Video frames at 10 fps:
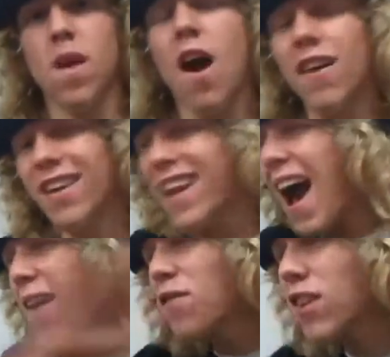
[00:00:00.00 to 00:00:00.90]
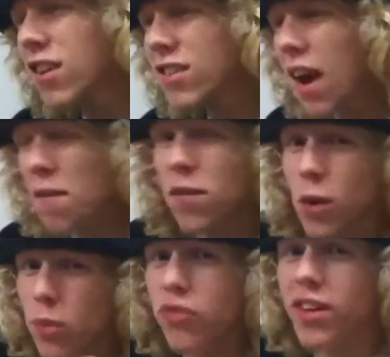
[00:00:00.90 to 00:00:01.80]
Alright, I've learned a
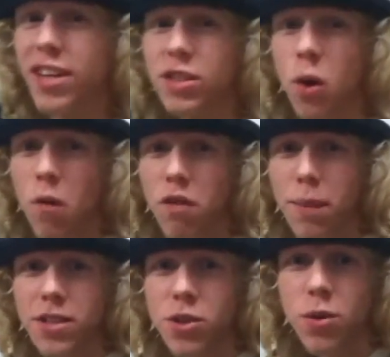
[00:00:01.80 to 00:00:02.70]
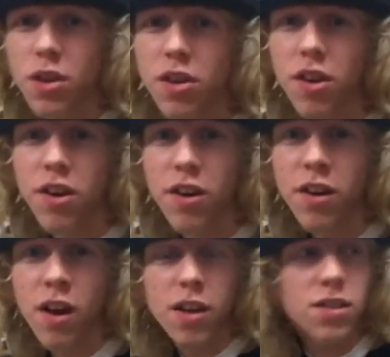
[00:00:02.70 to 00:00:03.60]
few things over my junior year,
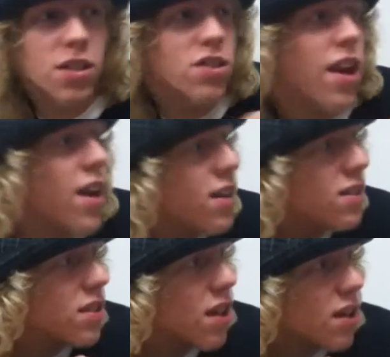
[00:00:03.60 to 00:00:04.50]
such as